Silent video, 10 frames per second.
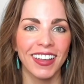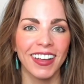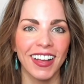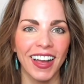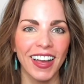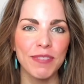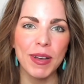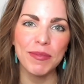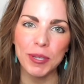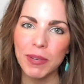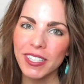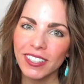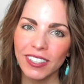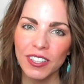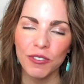Hi, I'm Emily
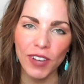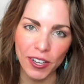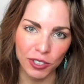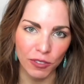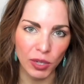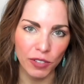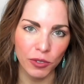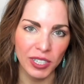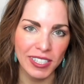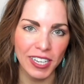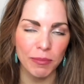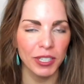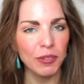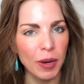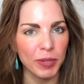Binder, the founder of Wealth Voice and
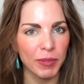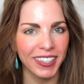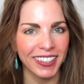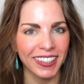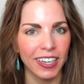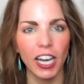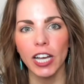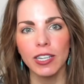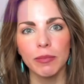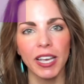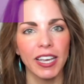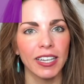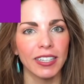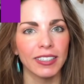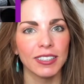Beetle Moment Marketing. I am
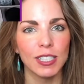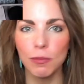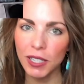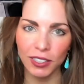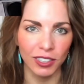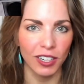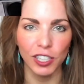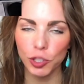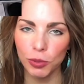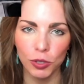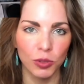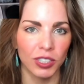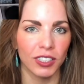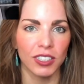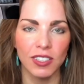a speaker,
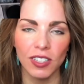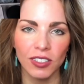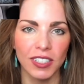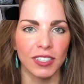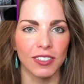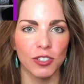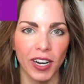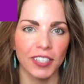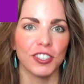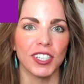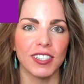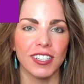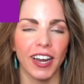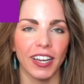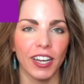entrepreneur, consultant, strategist.
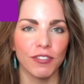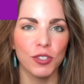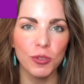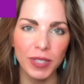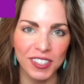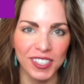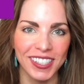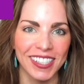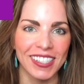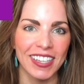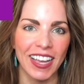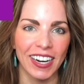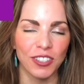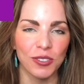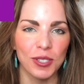I have two businesses and I
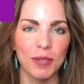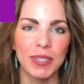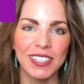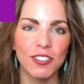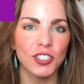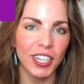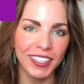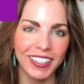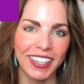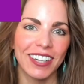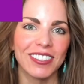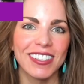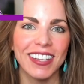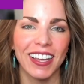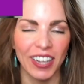use business checking
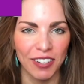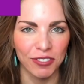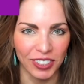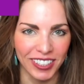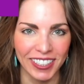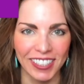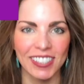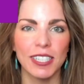accounts and have for years.